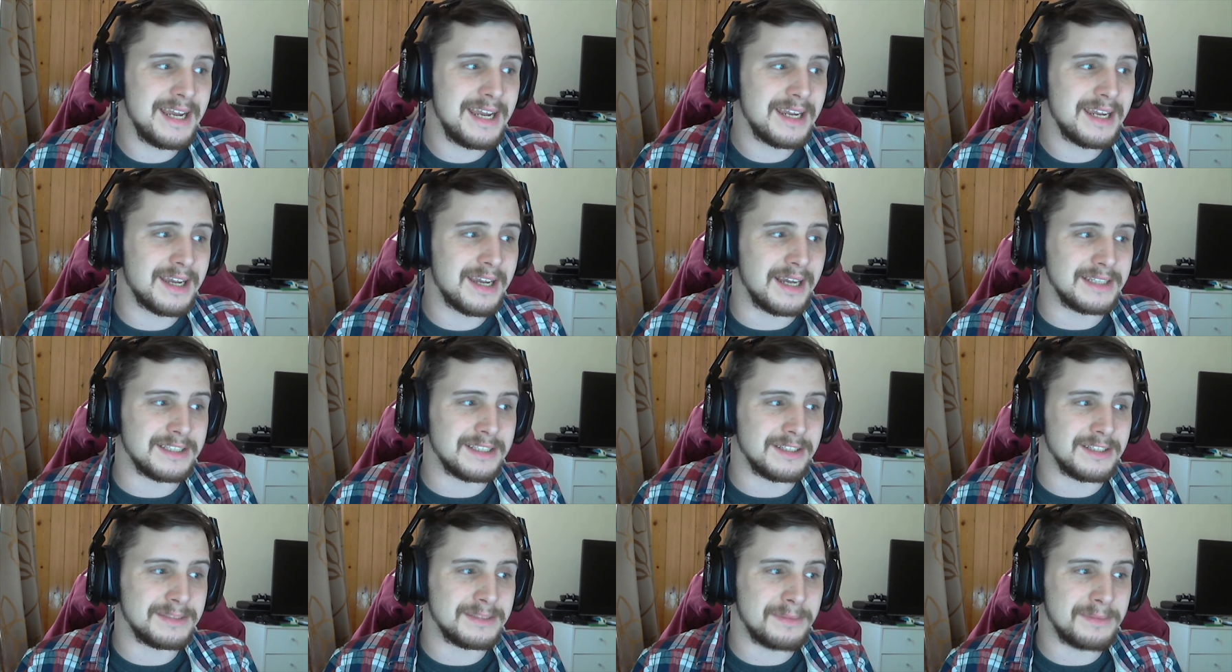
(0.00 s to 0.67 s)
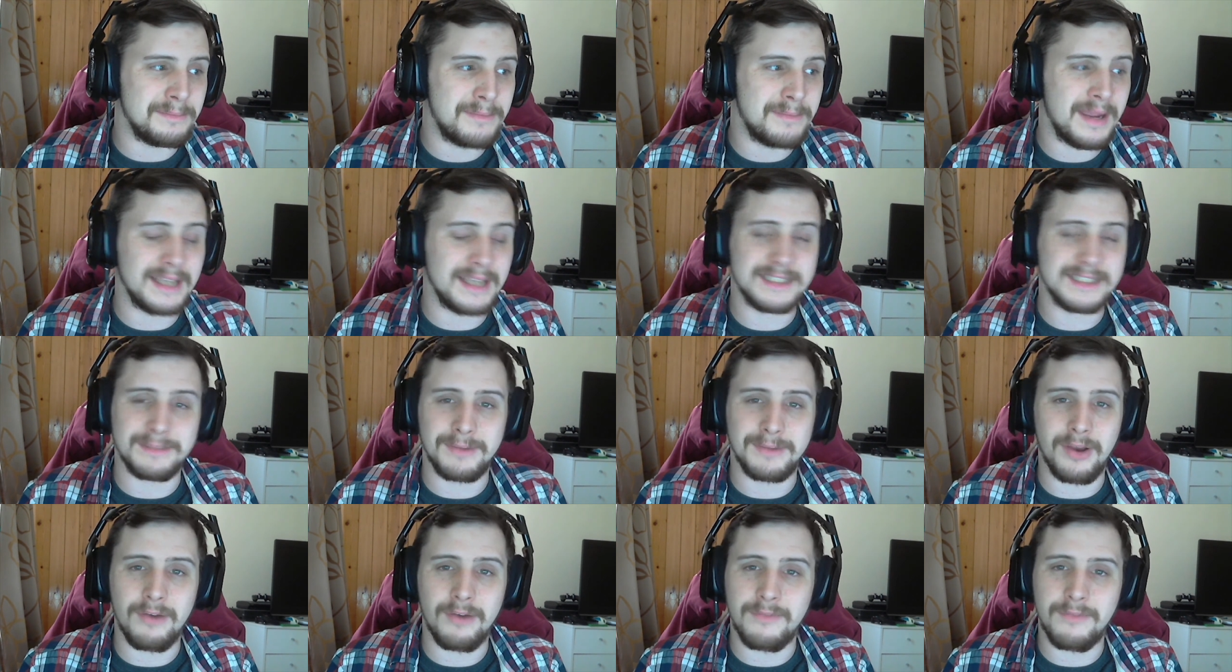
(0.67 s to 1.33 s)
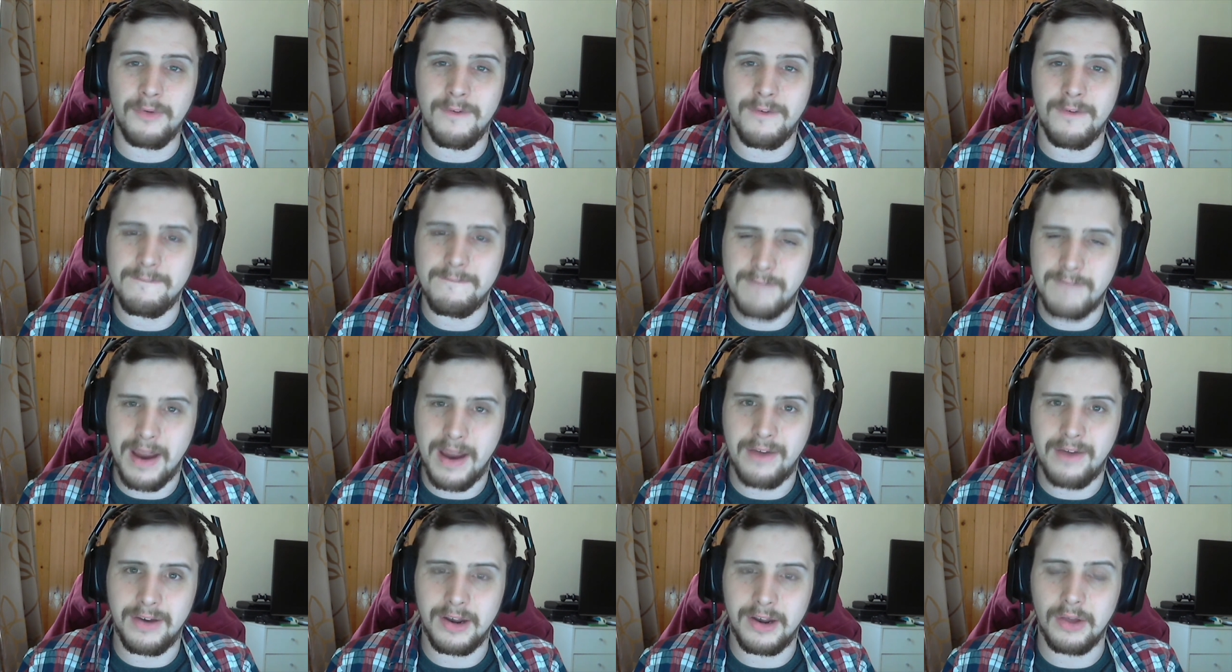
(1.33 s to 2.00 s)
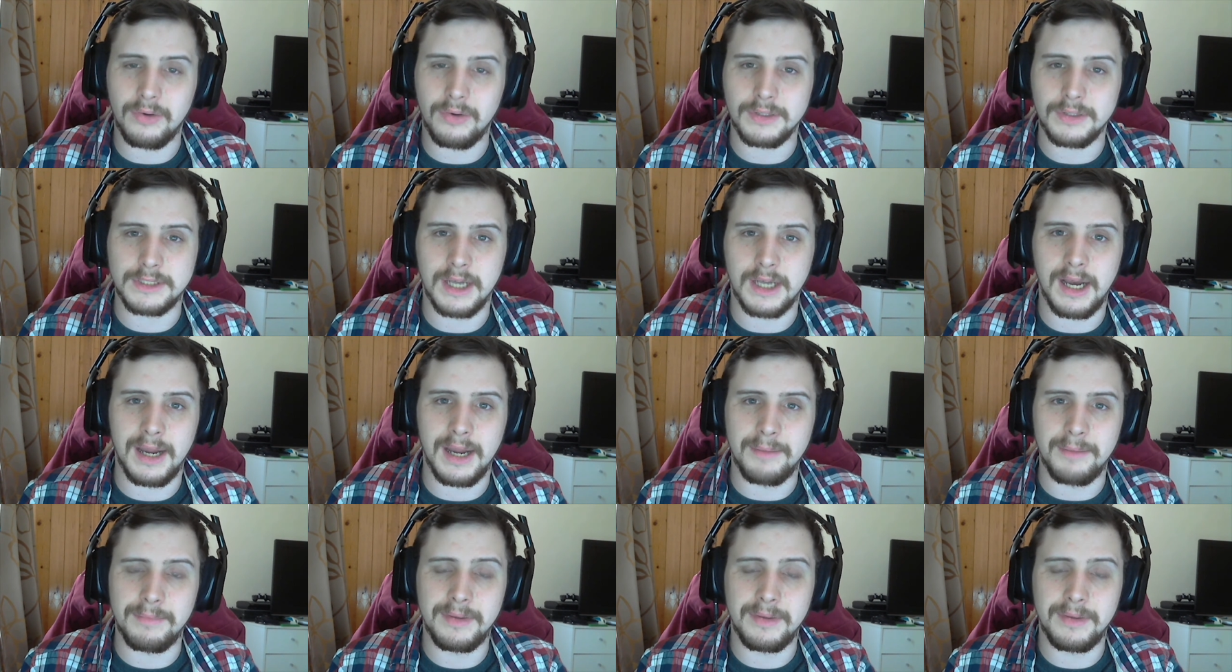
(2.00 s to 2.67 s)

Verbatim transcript: because it has been pissing me off for a very long time.